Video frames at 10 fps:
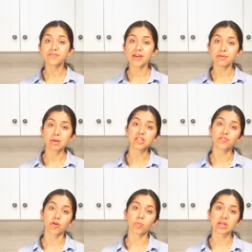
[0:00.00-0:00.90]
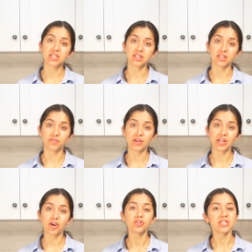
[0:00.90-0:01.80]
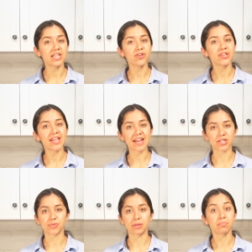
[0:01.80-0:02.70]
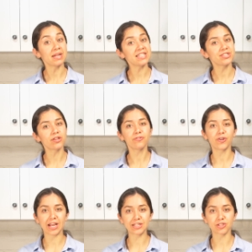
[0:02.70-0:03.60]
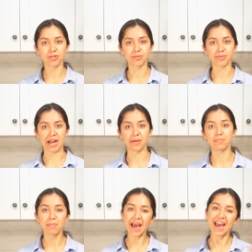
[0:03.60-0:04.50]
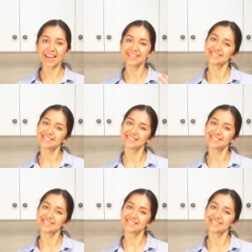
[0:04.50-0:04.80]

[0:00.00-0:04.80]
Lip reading: very much for watching this video. See you in the next one. Please don't forget to subscribe. Bye.